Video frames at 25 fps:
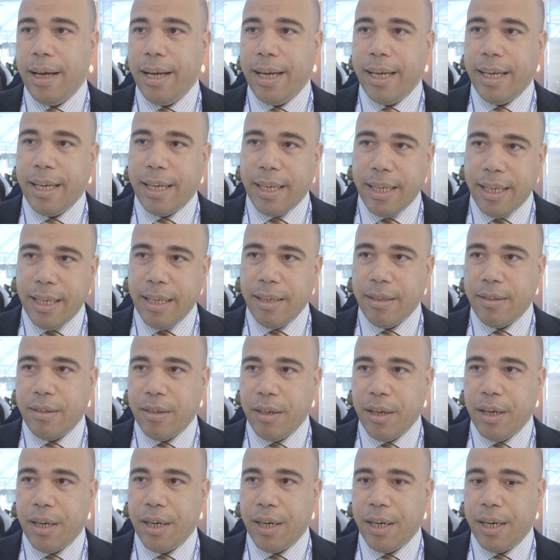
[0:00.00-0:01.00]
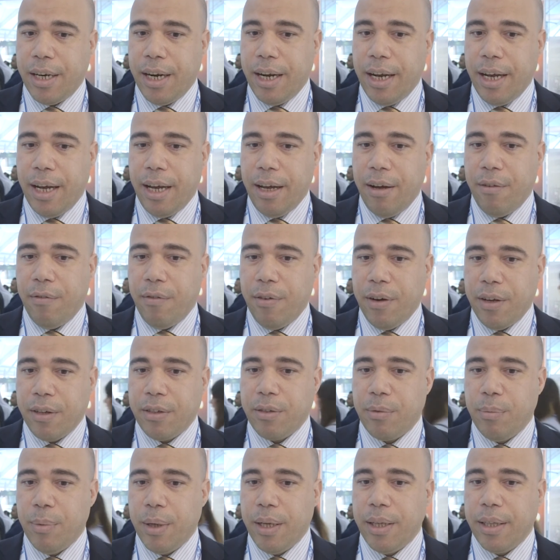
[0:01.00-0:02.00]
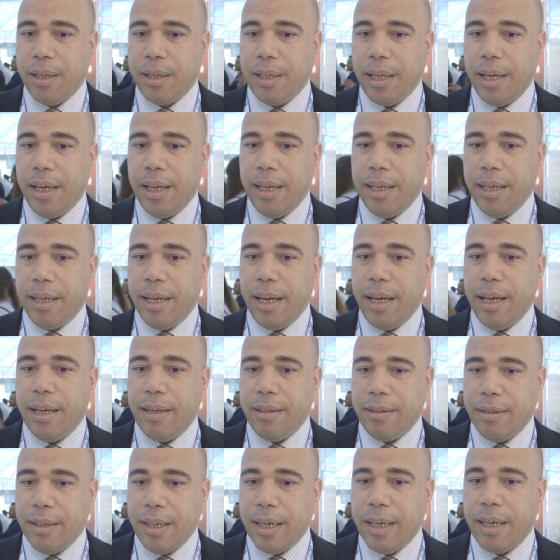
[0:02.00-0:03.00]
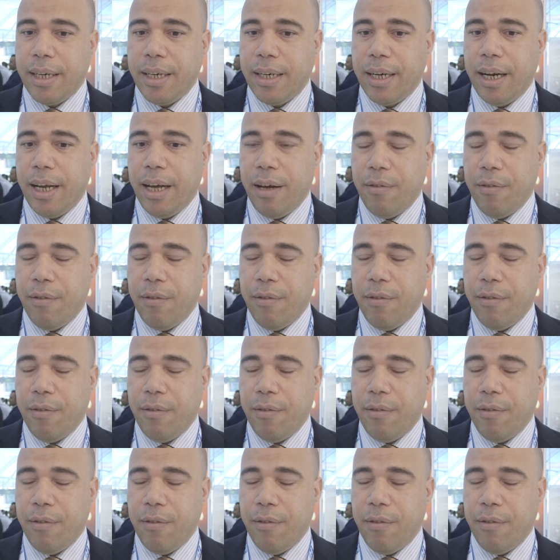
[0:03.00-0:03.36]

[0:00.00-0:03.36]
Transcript: increase their investment in their